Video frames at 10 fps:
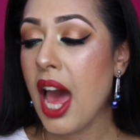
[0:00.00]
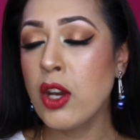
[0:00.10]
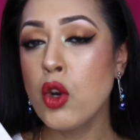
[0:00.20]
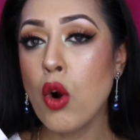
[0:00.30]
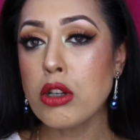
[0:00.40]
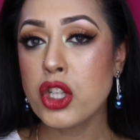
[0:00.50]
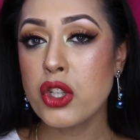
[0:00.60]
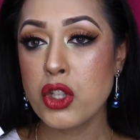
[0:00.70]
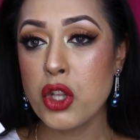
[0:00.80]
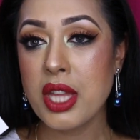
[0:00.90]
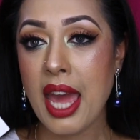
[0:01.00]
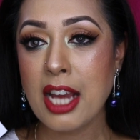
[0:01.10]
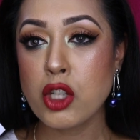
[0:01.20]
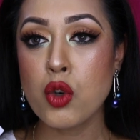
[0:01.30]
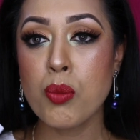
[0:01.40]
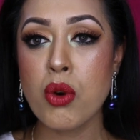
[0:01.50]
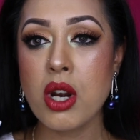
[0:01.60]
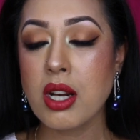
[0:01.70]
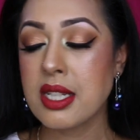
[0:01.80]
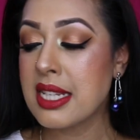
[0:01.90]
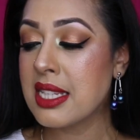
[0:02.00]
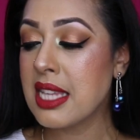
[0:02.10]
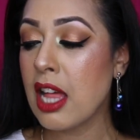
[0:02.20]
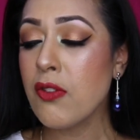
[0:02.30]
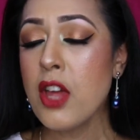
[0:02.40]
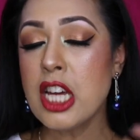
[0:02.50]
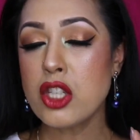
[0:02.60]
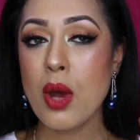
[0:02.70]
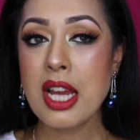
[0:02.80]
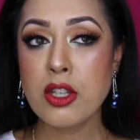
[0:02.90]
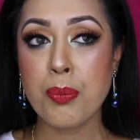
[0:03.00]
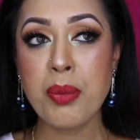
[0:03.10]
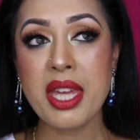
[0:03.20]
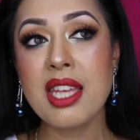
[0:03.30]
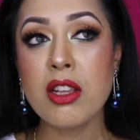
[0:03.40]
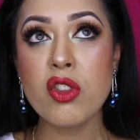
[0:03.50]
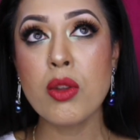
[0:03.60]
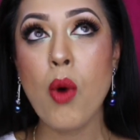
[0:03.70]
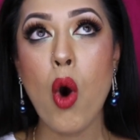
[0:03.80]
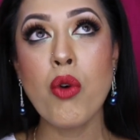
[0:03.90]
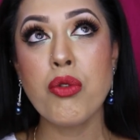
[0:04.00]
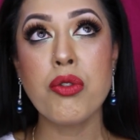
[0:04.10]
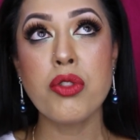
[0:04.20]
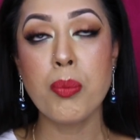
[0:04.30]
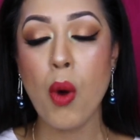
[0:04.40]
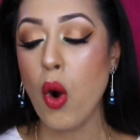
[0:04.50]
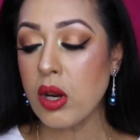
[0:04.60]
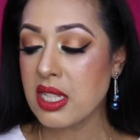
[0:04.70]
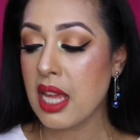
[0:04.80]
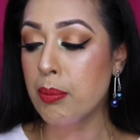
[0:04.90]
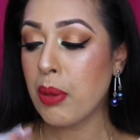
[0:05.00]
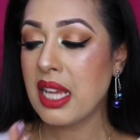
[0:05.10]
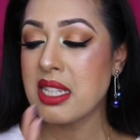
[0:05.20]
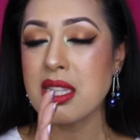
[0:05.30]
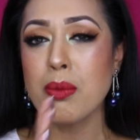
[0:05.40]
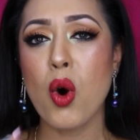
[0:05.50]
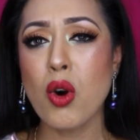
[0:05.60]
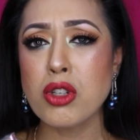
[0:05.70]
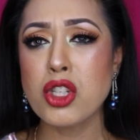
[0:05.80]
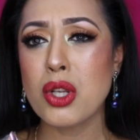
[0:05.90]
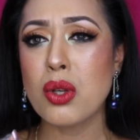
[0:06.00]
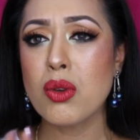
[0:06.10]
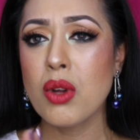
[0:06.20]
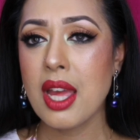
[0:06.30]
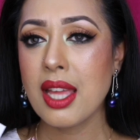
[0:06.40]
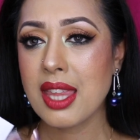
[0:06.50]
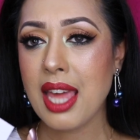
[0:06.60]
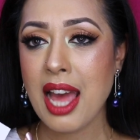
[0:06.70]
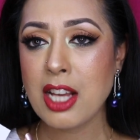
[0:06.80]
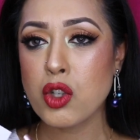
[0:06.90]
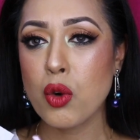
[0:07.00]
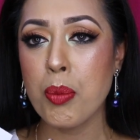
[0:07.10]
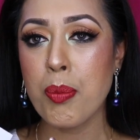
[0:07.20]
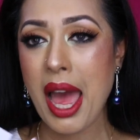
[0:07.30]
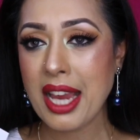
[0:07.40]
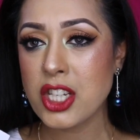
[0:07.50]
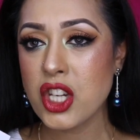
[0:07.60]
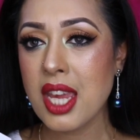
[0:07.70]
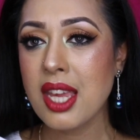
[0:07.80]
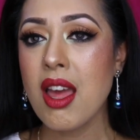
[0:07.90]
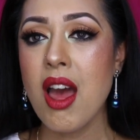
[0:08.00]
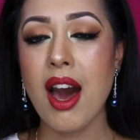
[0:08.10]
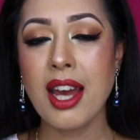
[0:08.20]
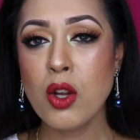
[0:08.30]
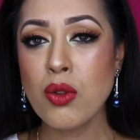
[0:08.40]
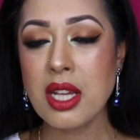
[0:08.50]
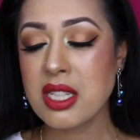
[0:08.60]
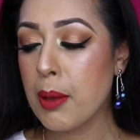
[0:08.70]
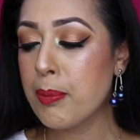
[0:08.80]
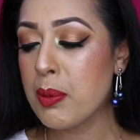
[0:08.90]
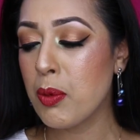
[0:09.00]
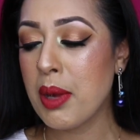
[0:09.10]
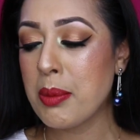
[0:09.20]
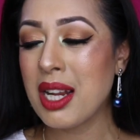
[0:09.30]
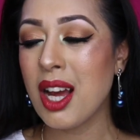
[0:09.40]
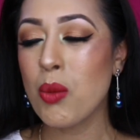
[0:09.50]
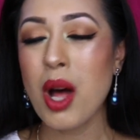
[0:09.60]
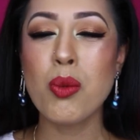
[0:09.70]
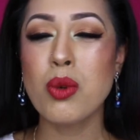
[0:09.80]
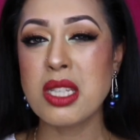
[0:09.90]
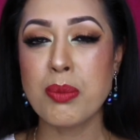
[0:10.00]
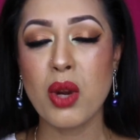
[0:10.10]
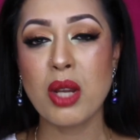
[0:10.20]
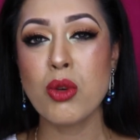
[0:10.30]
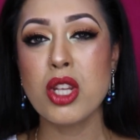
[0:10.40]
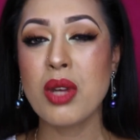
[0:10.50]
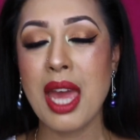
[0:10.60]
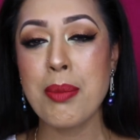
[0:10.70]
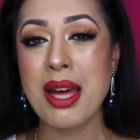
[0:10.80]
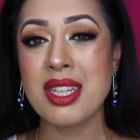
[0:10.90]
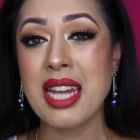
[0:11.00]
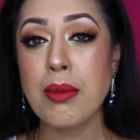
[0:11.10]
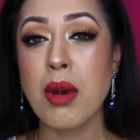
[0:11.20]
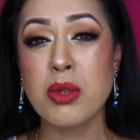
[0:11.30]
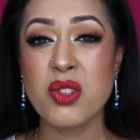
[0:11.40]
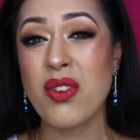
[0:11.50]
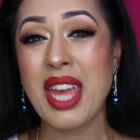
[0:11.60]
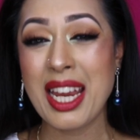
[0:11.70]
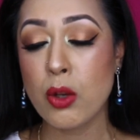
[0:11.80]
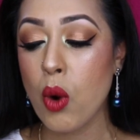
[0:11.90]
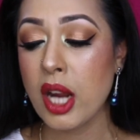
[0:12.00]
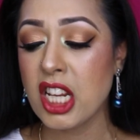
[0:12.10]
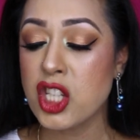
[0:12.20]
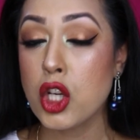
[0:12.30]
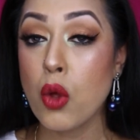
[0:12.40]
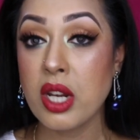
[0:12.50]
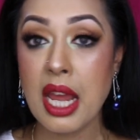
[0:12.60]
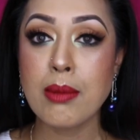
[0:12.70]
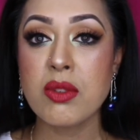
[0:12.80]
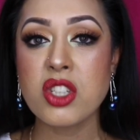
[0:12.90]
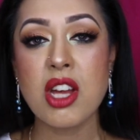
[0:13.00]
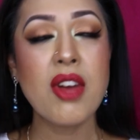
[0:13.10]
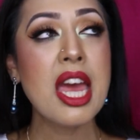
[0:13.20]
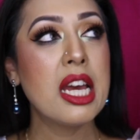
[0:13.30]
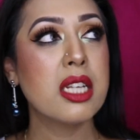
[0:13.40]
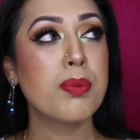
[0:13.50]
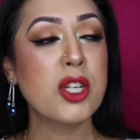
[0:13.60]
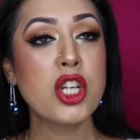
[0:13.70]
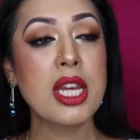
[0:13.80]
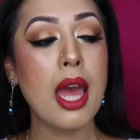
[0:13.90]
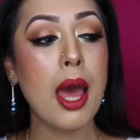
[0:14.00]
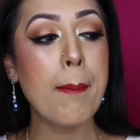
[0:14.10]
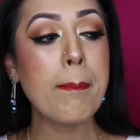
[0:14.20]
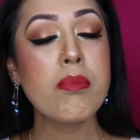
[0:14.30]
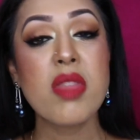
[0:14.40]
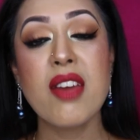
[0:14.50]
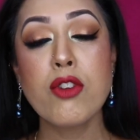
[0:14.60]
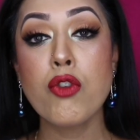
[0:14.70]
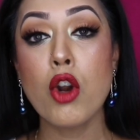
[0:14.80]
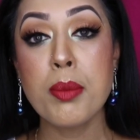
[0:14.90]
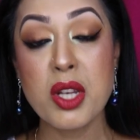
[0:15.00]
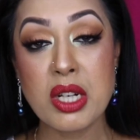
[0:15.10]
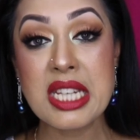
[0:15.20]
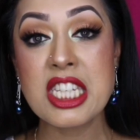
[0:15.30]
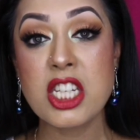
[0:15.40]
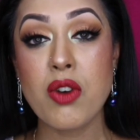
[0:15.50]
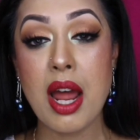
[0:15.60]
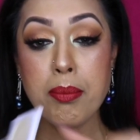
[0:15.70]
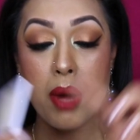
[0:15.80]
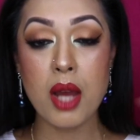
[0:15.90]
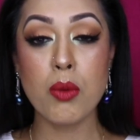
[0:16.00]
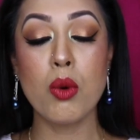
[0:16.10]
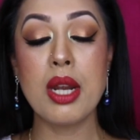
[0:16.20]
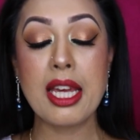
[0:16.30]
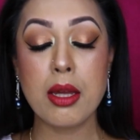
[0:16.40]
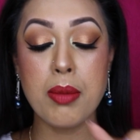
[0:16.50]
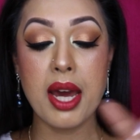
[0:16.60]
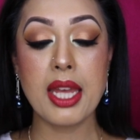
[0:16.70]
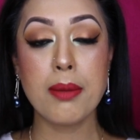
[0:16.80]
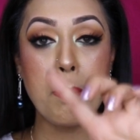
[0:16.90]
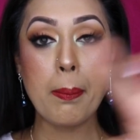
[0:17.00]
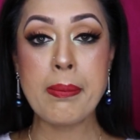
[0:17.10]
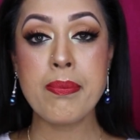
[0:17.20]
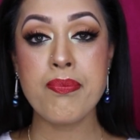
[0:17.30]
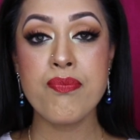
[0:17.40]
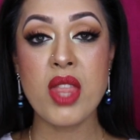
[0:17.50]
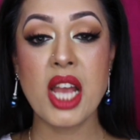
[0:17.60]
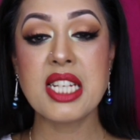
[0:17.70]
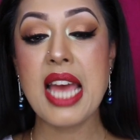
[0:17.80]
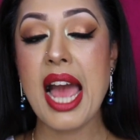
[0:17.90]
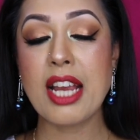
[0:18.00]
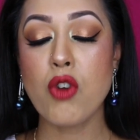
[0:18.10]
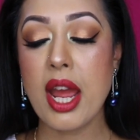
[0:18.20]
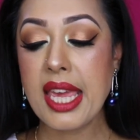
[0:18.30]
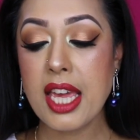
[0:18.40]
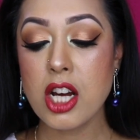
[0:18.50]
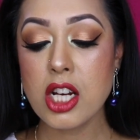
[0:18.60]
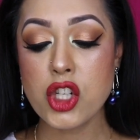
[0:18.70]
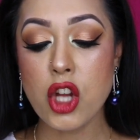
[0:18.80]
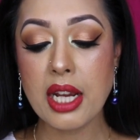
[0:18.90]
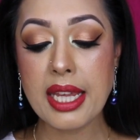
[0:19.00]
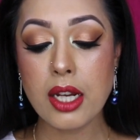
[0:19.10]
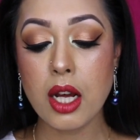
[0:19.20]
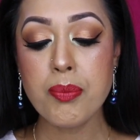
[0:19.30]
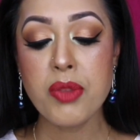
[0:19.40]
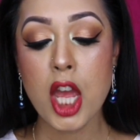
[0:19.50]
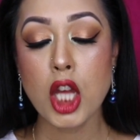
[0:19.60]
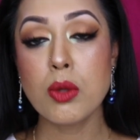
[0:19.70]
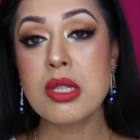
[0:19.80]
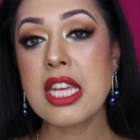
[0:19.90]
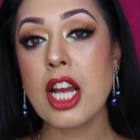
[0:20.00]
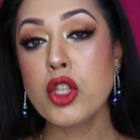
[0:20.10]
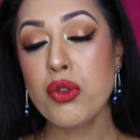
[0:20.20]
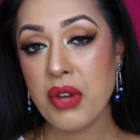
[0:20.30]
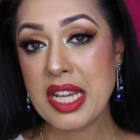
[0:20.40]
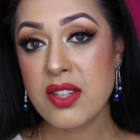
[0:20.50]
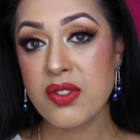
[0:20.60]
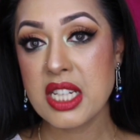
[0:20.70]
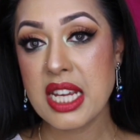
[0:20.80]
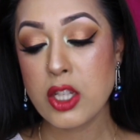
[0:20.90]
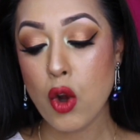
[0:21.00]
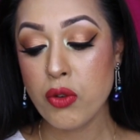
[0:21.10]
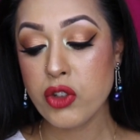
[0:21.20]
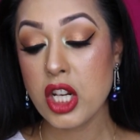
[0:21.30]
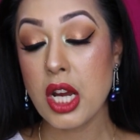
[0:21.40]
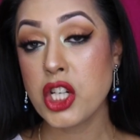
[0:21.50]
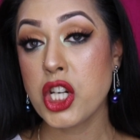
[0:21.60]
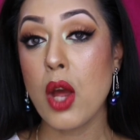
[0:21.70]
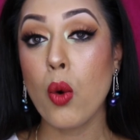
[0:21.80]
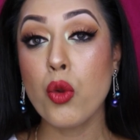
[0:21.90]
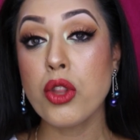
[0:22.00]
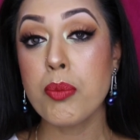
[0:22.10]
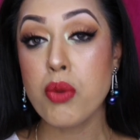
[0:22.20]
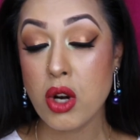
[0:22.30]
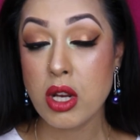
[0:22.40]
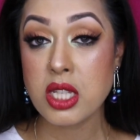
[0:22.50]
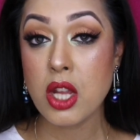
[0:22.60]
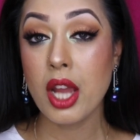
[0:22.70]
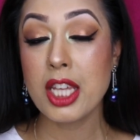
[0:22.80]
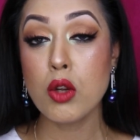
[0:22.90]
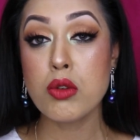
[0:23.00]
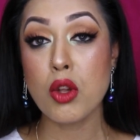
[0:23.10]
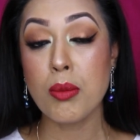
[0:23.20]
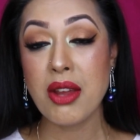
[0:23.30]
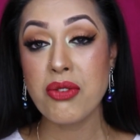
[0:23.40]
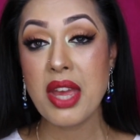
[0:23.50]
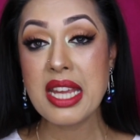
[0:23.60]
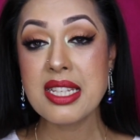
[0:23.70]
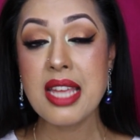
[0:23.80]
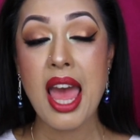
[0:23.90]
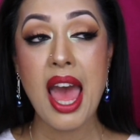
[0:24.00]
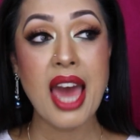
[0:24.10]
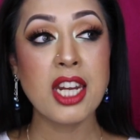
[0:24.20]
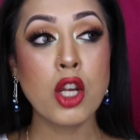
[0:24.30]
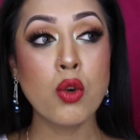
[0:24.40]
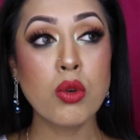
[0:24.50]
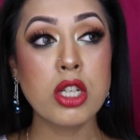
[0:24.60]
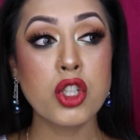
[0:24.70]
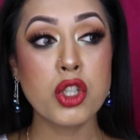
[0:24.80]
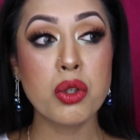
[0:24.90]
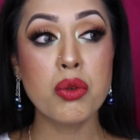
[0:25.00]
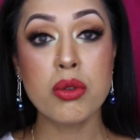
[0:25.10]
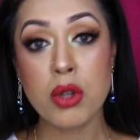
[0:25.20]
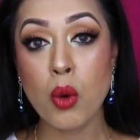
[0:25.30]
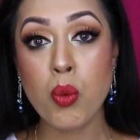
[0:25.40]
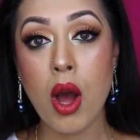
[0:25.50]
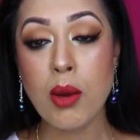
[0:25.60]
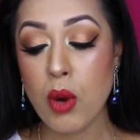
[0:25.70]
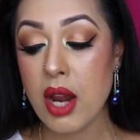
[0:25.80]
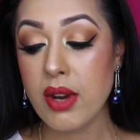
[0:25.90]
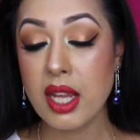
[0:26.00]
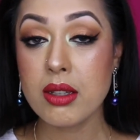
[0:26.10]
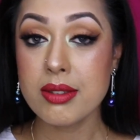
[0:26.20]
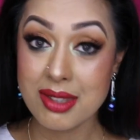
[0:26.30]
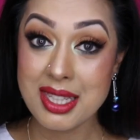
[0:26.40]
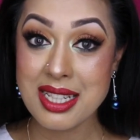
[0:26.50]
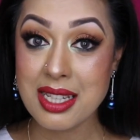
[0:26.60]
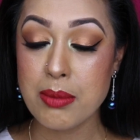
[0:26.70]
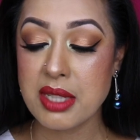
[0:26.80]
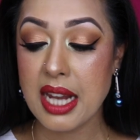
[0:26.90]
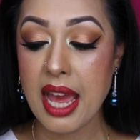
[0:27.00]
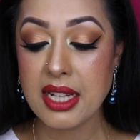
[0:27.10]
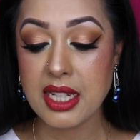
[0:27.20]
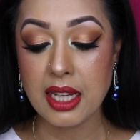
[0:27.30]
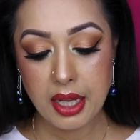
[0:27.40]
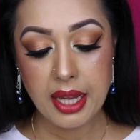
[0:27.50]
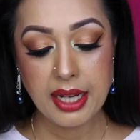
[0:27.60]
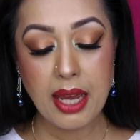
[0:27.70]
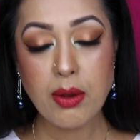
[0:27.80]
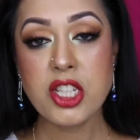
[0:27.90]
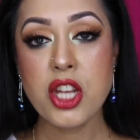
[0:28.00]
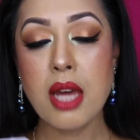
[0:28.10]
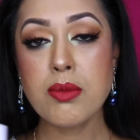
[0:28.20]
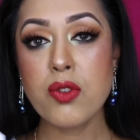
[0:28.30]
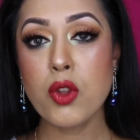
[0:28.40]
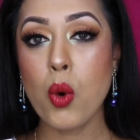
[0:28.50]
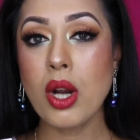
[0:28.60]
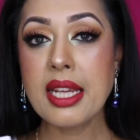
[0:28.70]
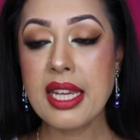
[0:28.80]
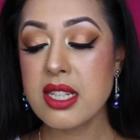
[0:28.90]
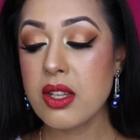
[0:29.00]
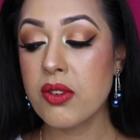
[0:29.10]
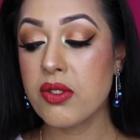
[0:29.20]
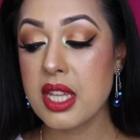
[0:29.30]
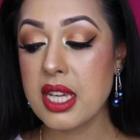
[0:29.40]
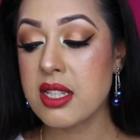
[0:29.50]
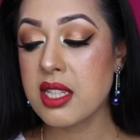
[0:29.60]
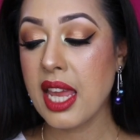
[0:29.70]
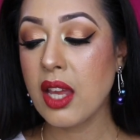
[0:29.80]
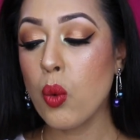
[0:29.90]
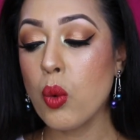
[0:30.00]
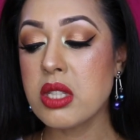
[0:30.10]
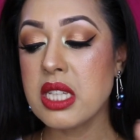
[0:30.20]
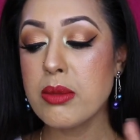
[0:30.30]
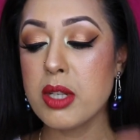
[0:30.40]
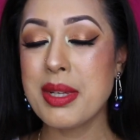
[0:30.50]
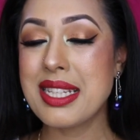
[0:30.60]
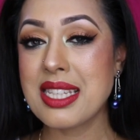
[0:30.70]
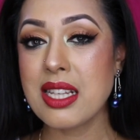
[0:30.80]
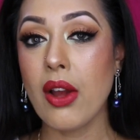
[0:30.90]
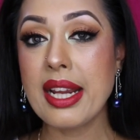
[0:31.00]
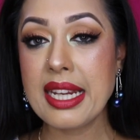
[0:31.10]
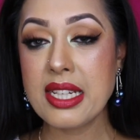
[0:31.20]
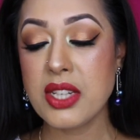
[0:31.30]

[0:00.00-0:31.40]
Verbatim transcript: and not to the actual product itself. So I had to peel them off of the box and place them onto the actual packaging. I know that some people may be like, well, what's the point? What do you care about the name? I'm just very anal. I need to know the name of stuff. Especially um, if you follow me on Instagram, I will link my tag right here, Shahleena. You'll see I do face of the days often. I share all the products that I use on my face and in order to know what I'm wearing, this comes in handy. Now in terms of the qualities of these, they all seem to be slightly